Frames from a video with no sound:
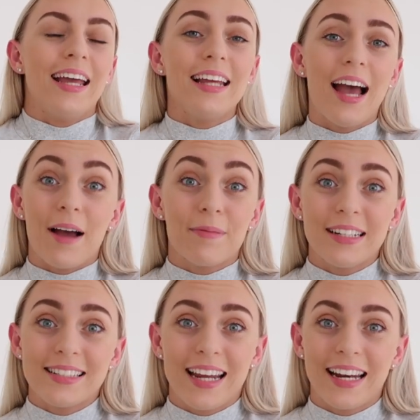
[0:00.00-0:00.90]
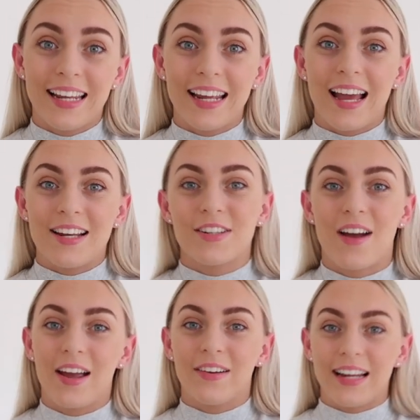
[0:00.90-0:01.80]
yeah, I'm going to stand here and
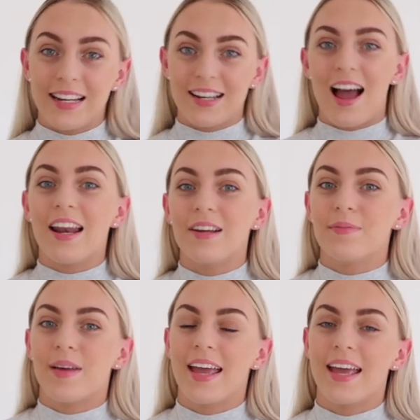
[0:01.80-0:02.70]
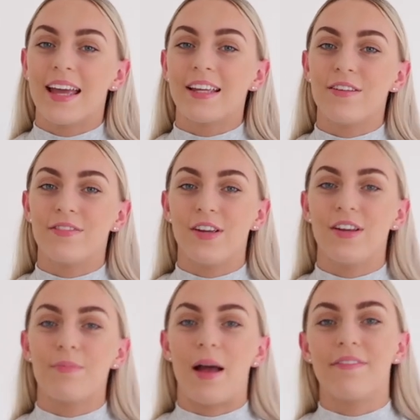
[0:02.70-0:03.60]
try on each item and give
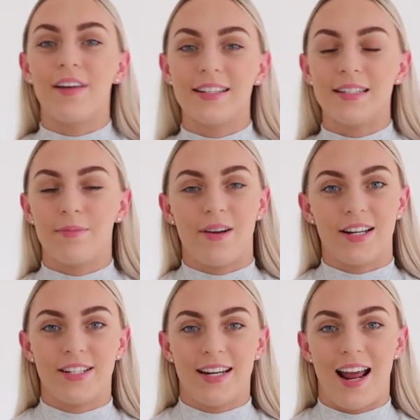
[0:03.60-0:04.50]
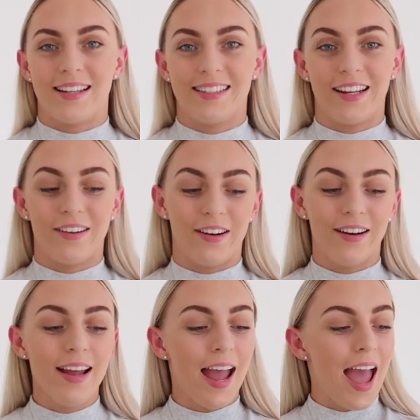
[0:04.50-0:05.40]
you my first impression as I
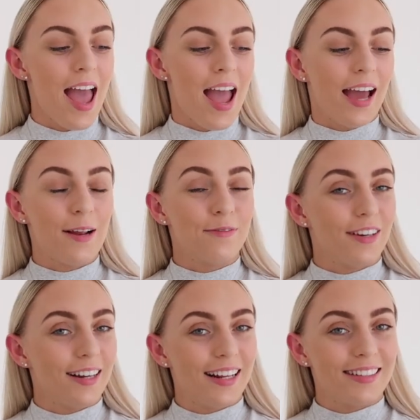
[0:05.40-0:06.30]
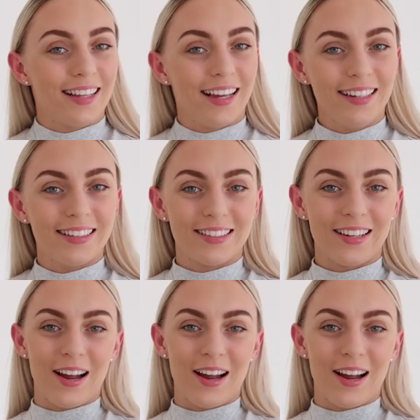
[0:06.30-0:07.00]
go. I'm very excited. So